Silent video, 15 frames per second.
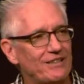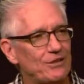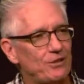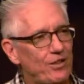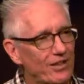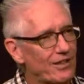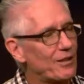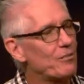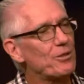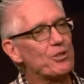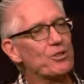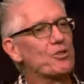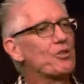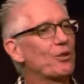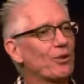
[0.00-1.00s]
the
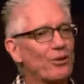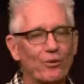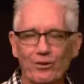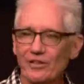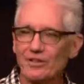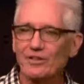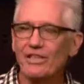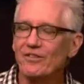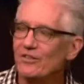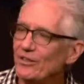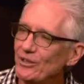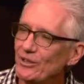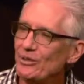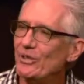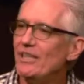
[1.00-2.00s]
commission your Lord has given
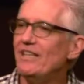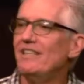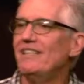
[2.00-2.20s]
you?